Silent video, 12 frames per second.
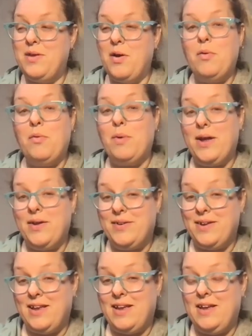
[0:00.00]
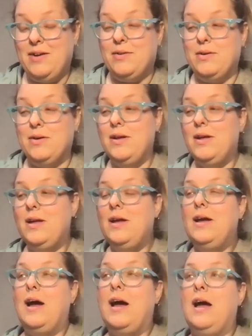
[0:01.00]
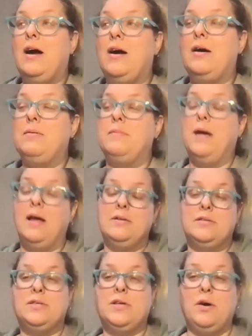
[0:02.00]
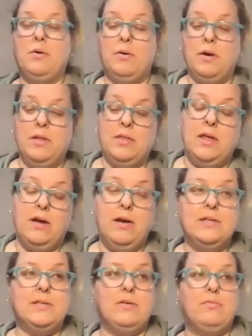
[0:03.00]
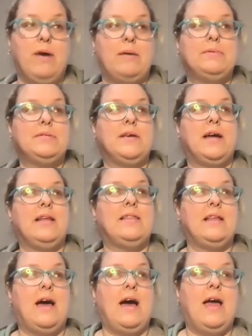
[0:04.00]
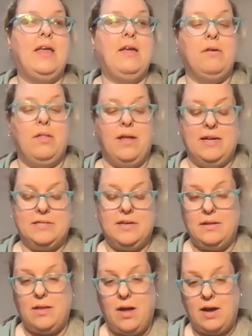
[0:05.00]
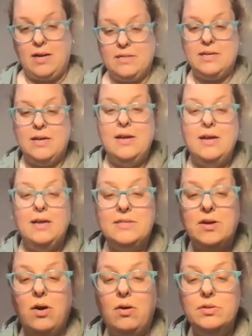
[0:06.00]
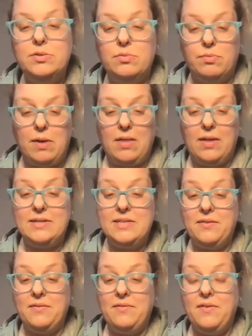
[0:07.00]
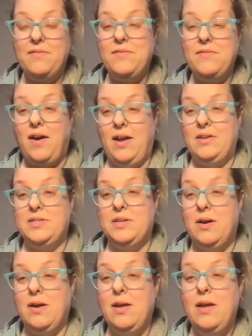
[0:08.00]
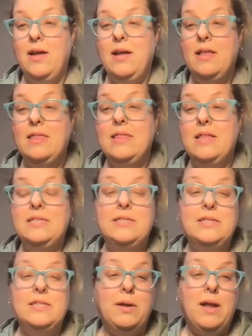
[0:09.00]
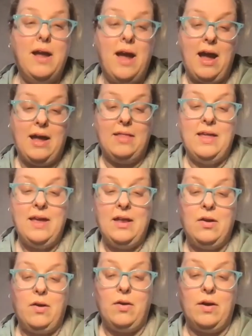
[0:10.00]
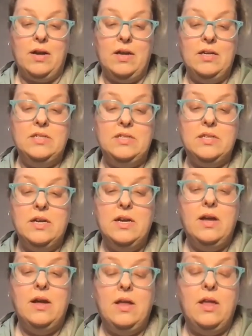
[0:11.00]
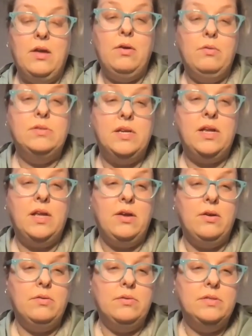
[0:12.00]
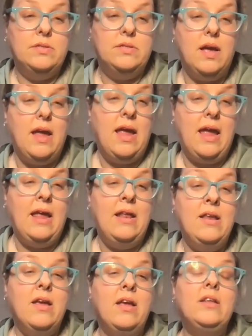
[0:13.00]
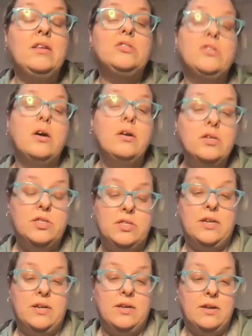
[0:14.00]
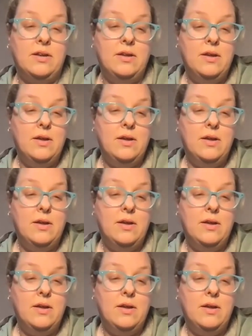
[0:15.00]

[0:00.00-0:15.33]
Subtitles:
know what you can heal. And so there is a website that I utilize a lot. It's called Relative Finder. This is one I highly encourage you to use in conjunction